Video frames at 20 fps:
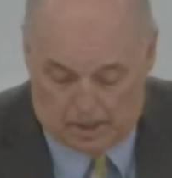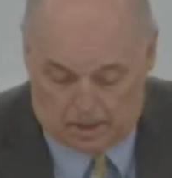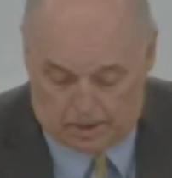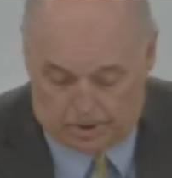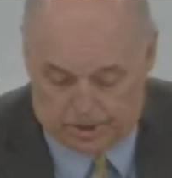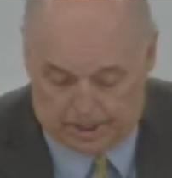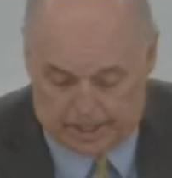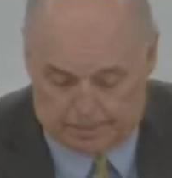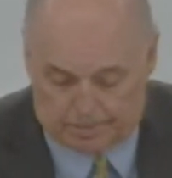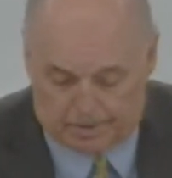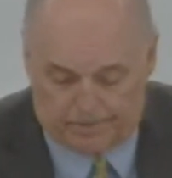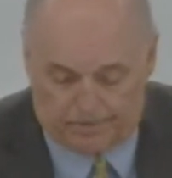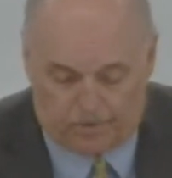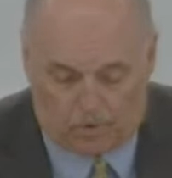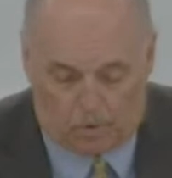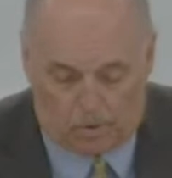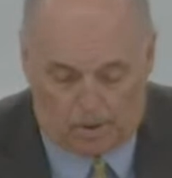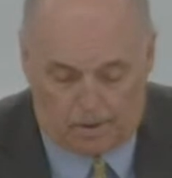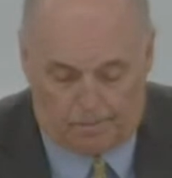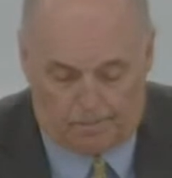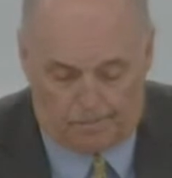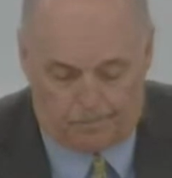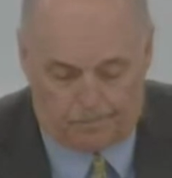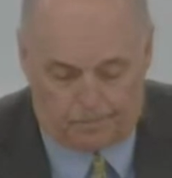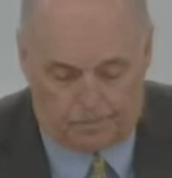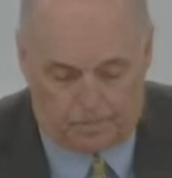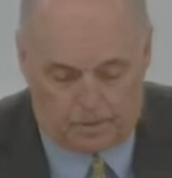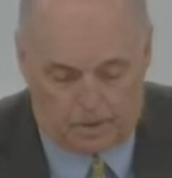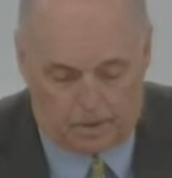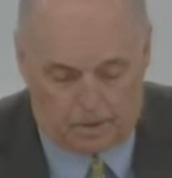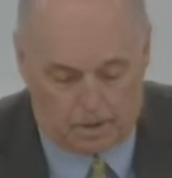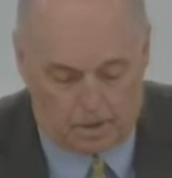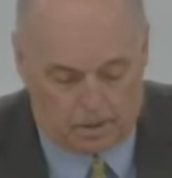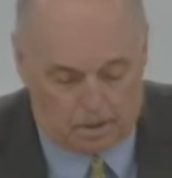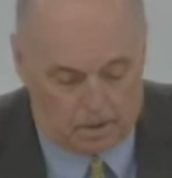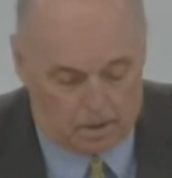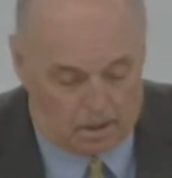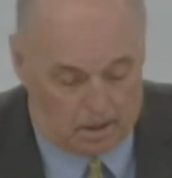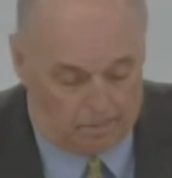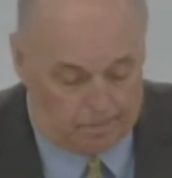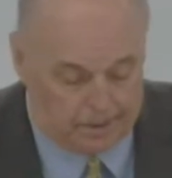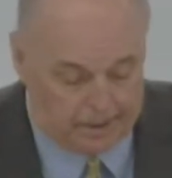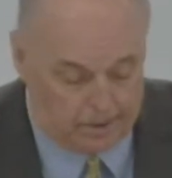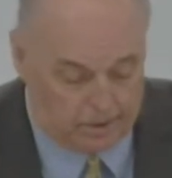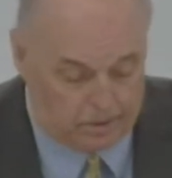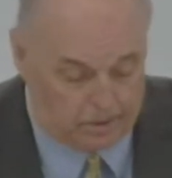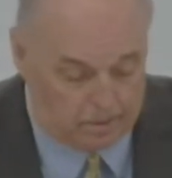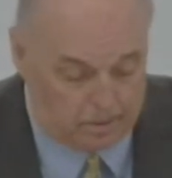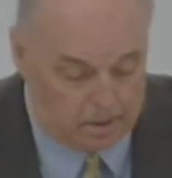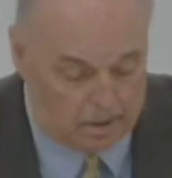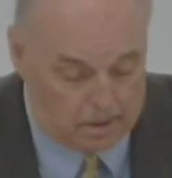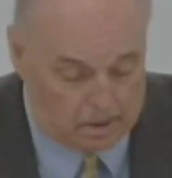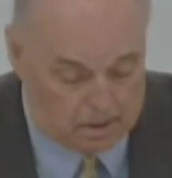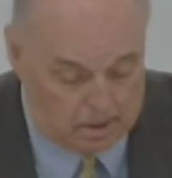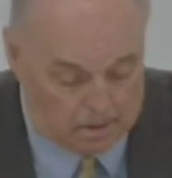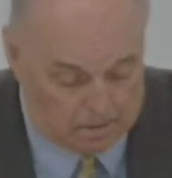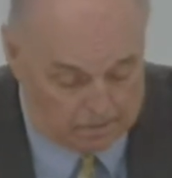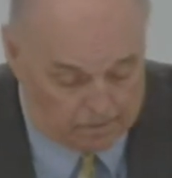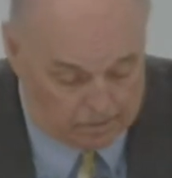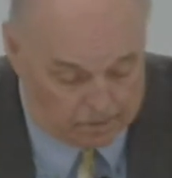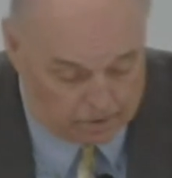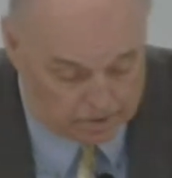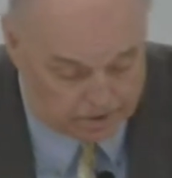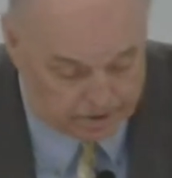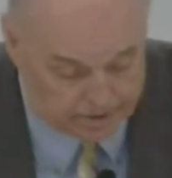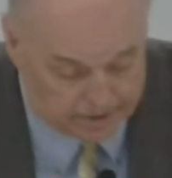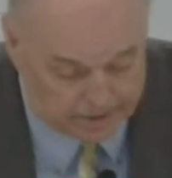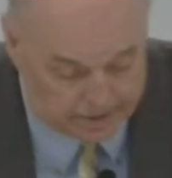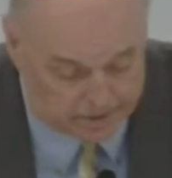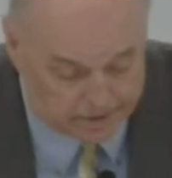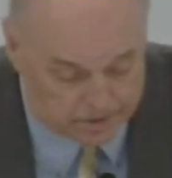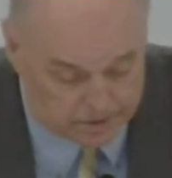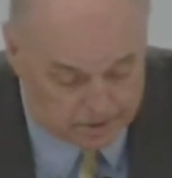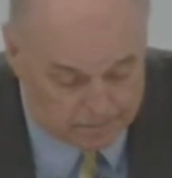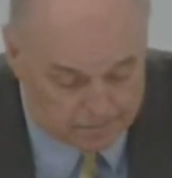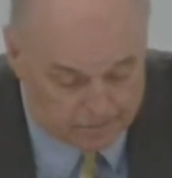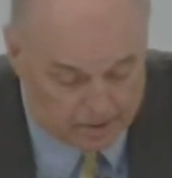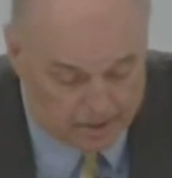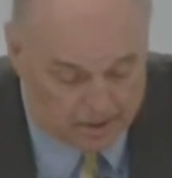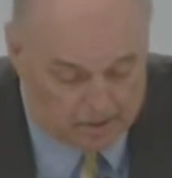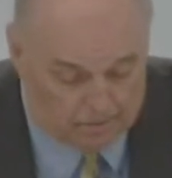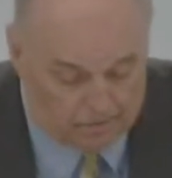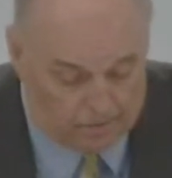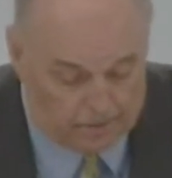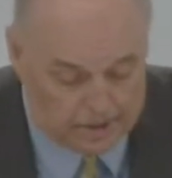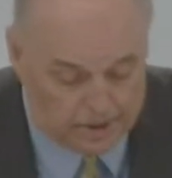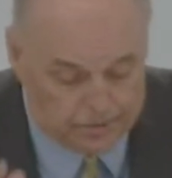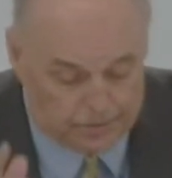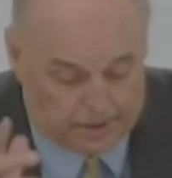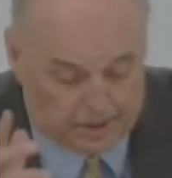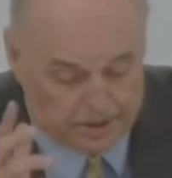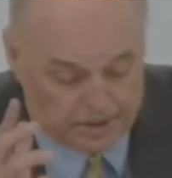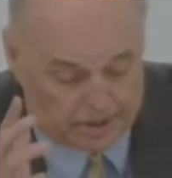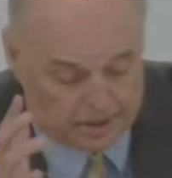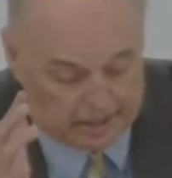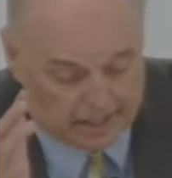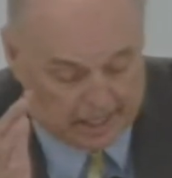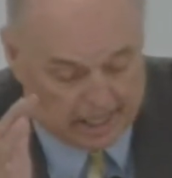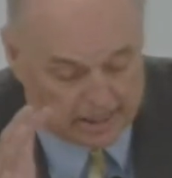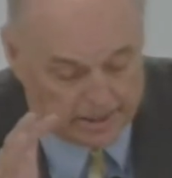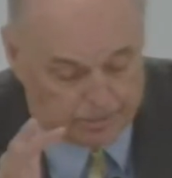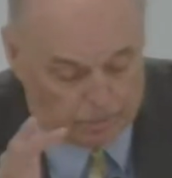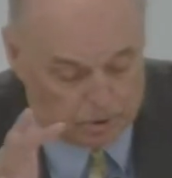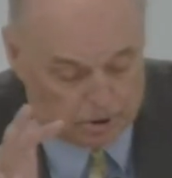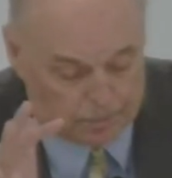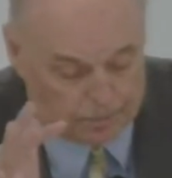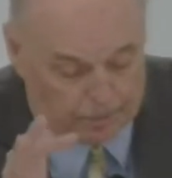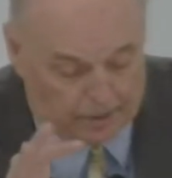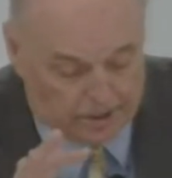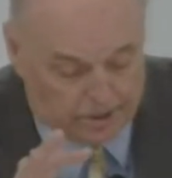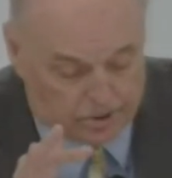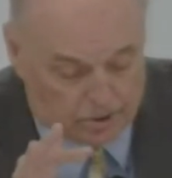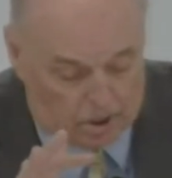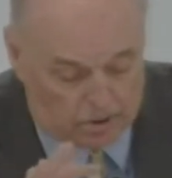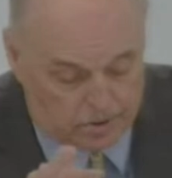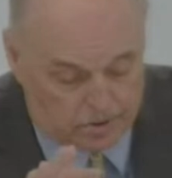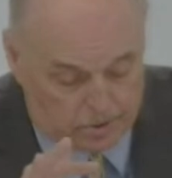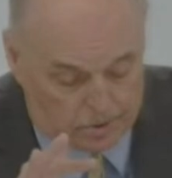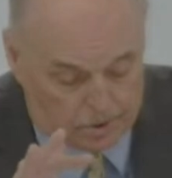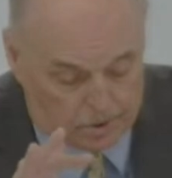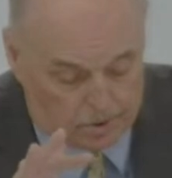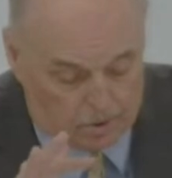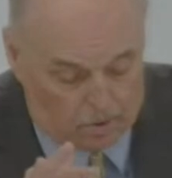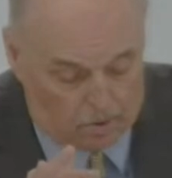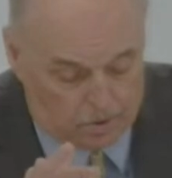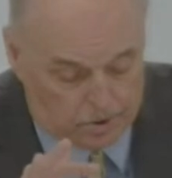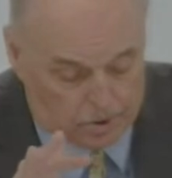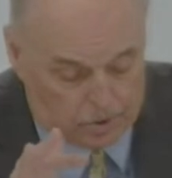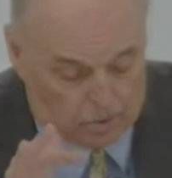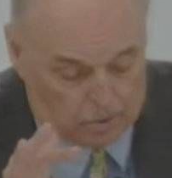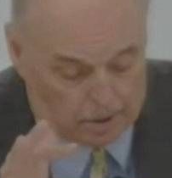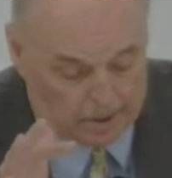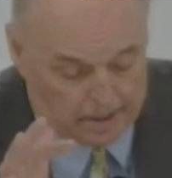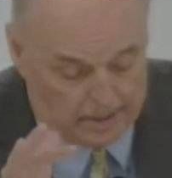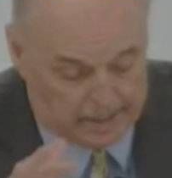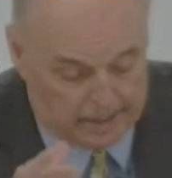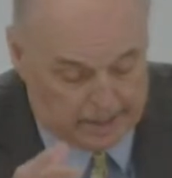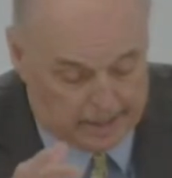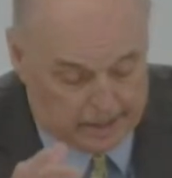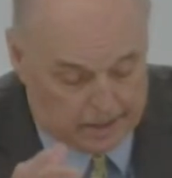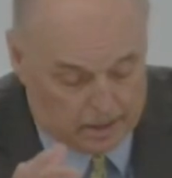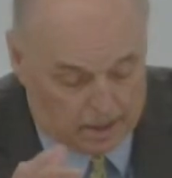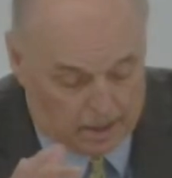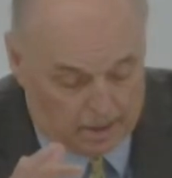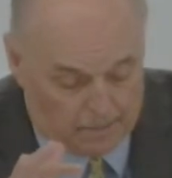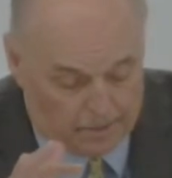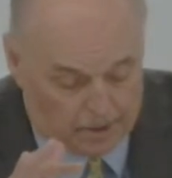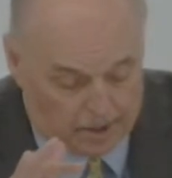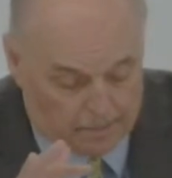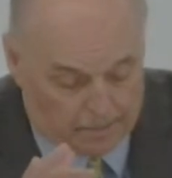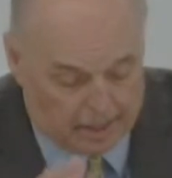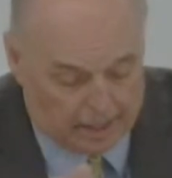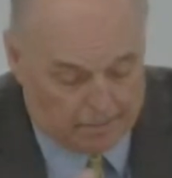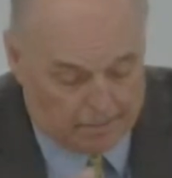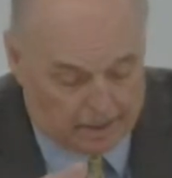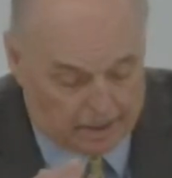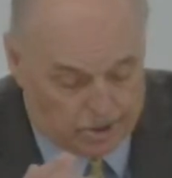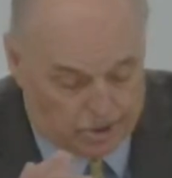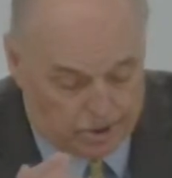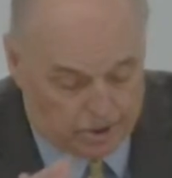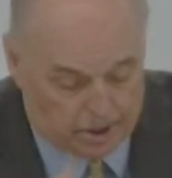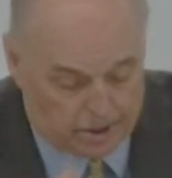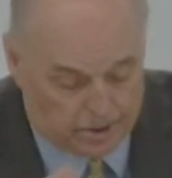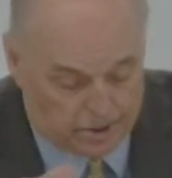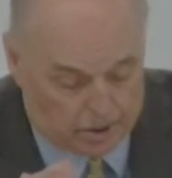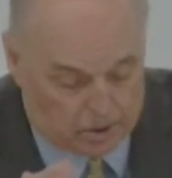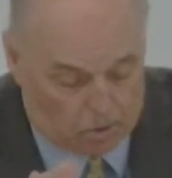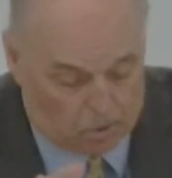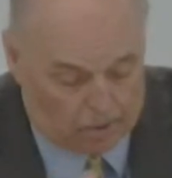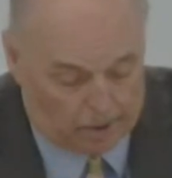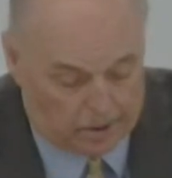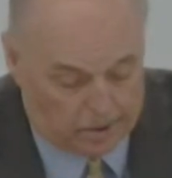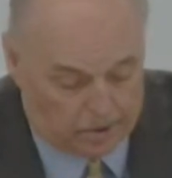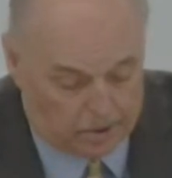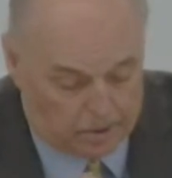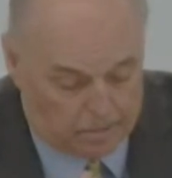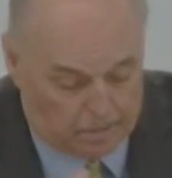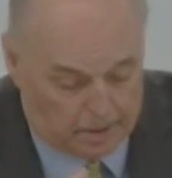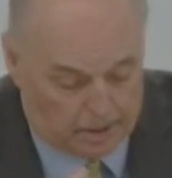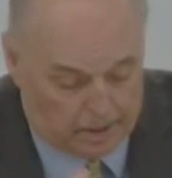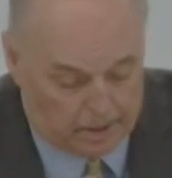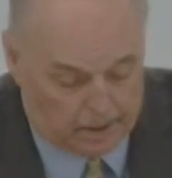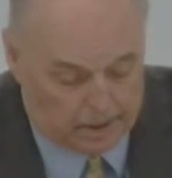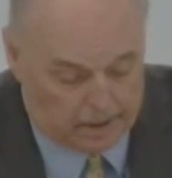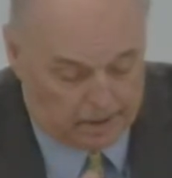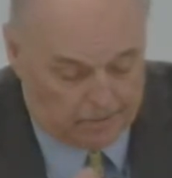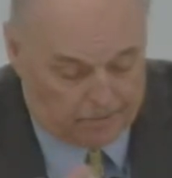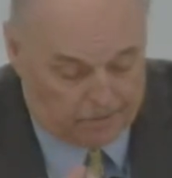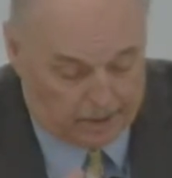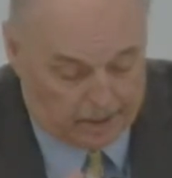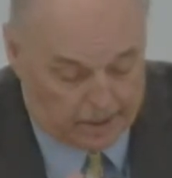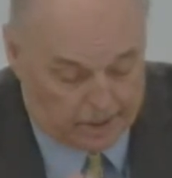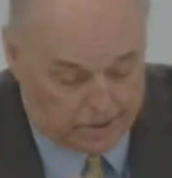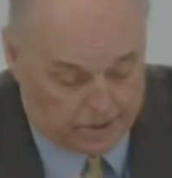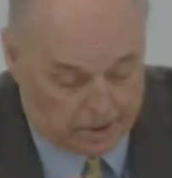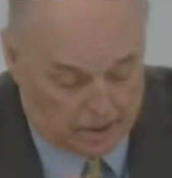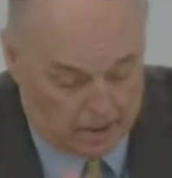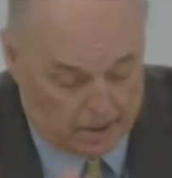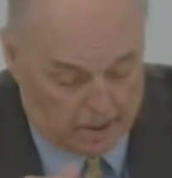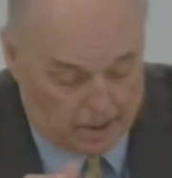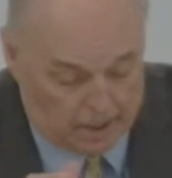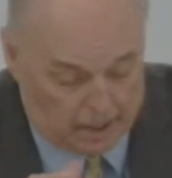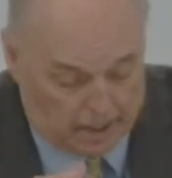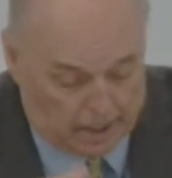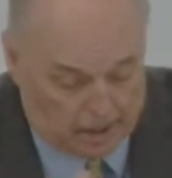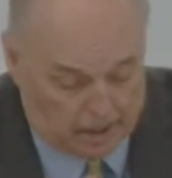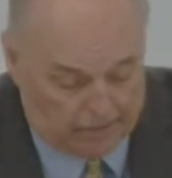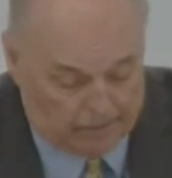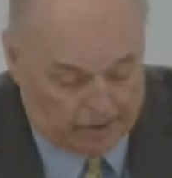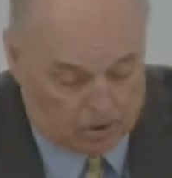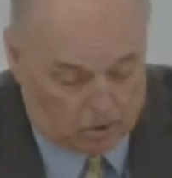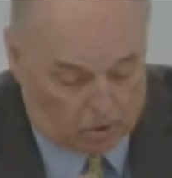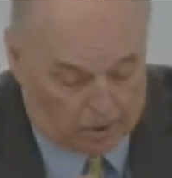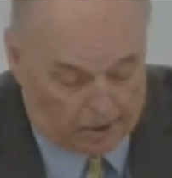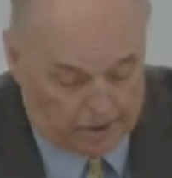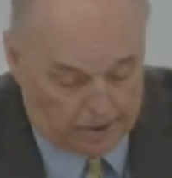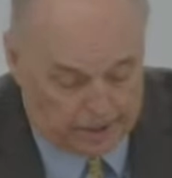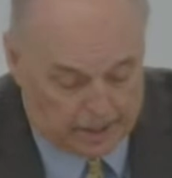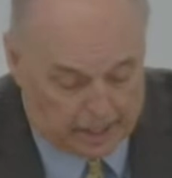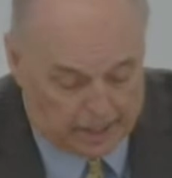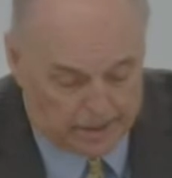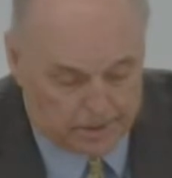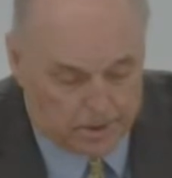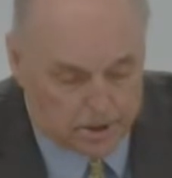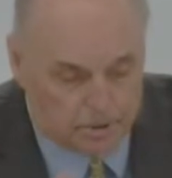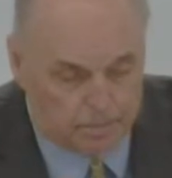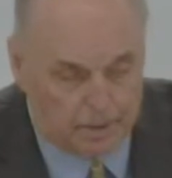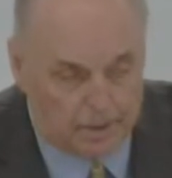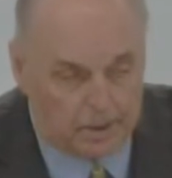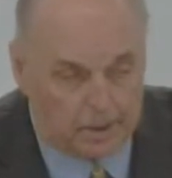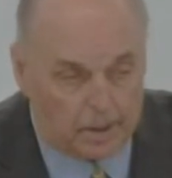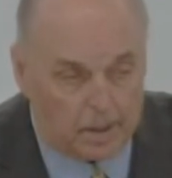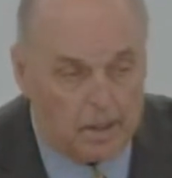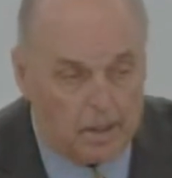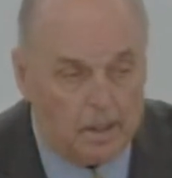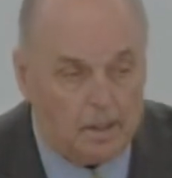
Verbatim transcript: Chapter four, uh, Peter, verse six. For this reason, the gospel is preached also to those who are dead, that they might be judged according to the men in the flesh and live according to God in the Spirit.